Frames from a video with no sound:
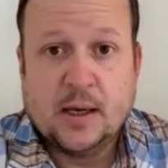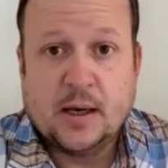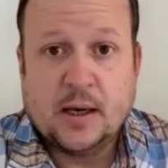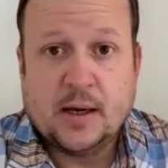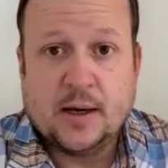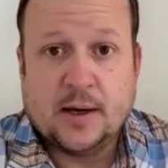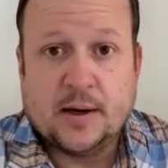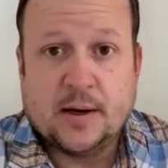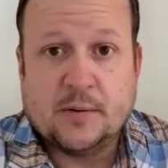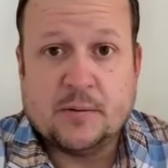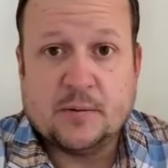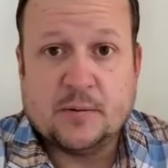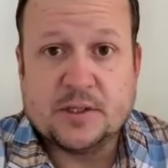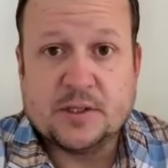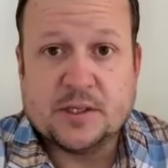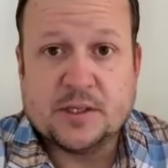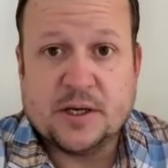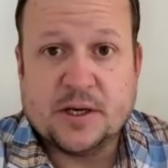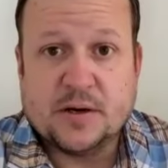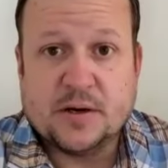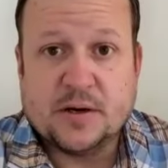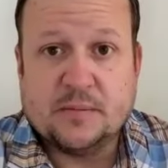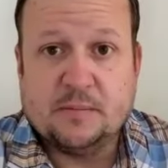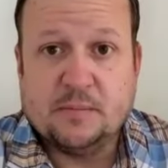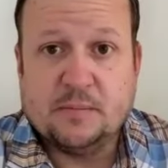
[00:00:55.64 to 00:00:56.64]
was
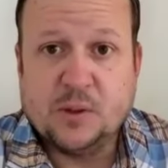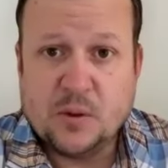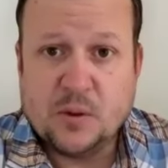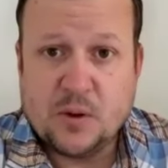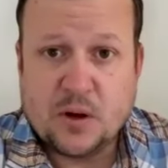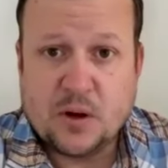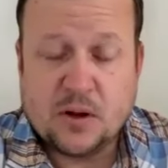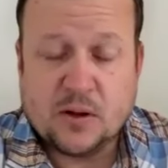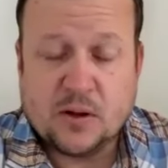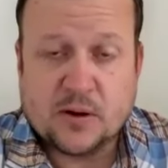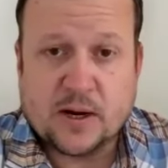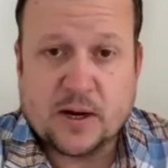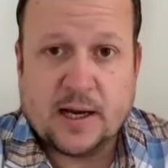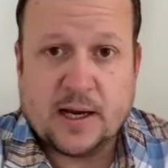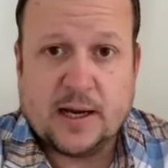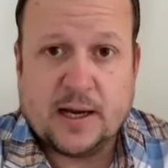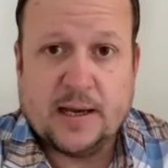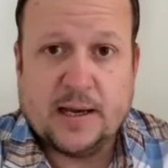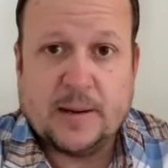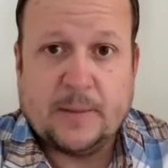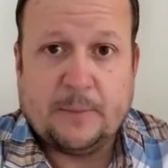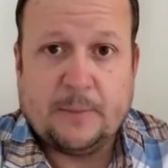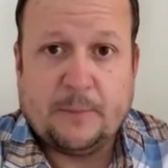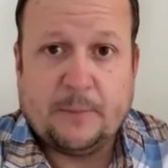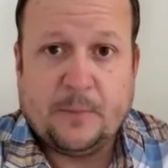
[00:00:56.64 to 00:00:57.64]
a blue collar
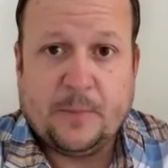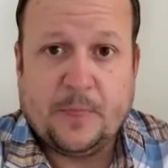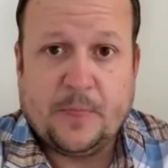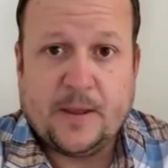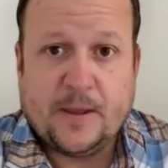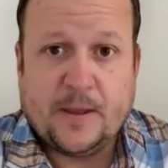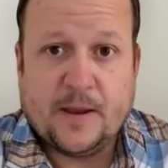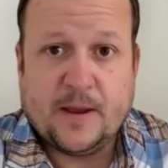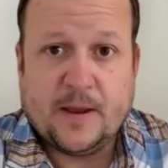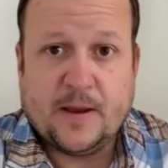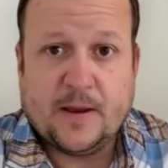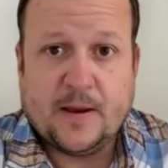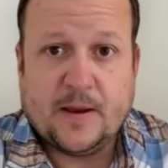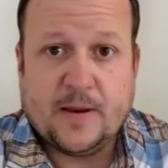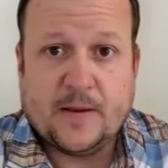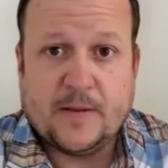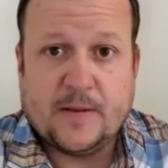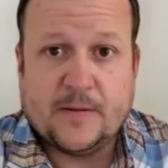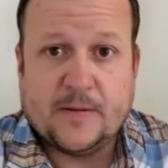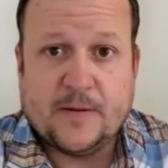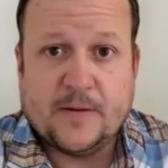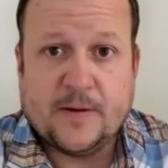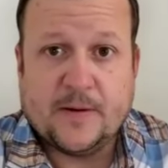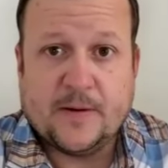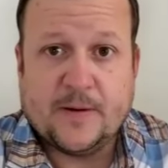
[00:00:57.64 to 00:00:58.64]
guy,
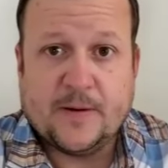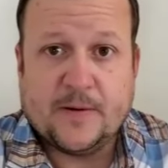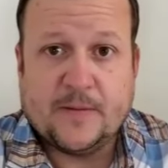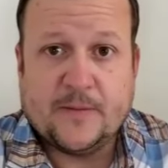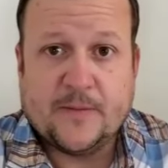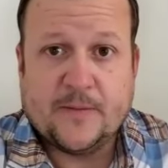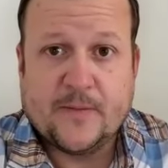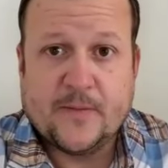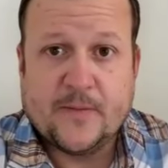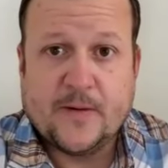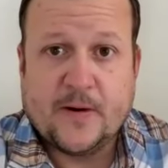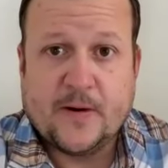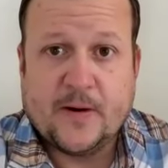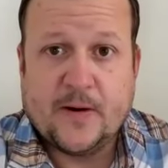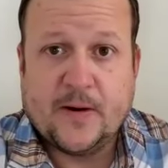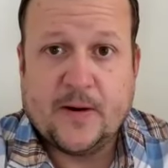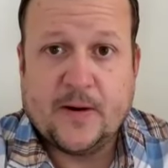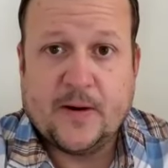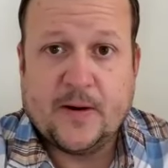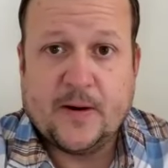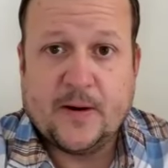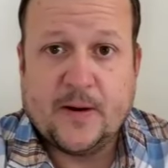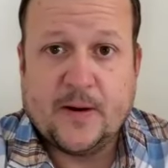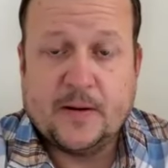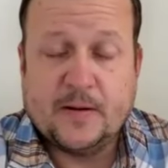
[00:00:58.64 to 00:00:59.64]
and
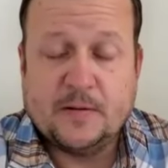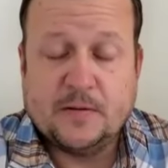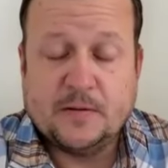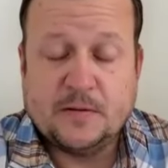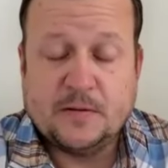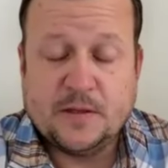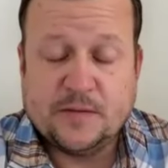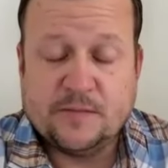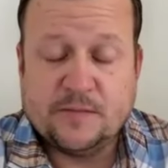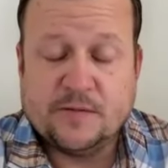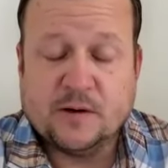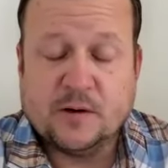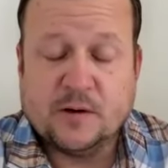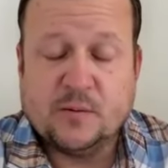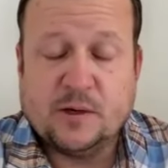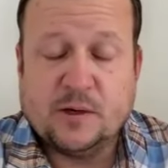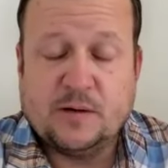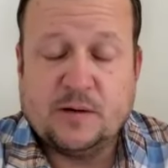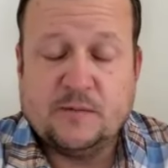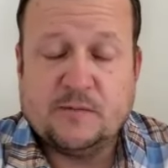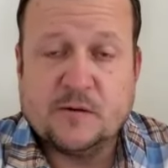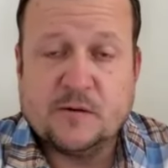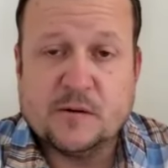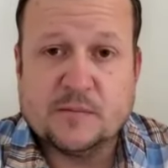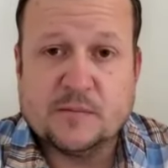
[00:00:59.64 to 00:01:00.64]
did very well for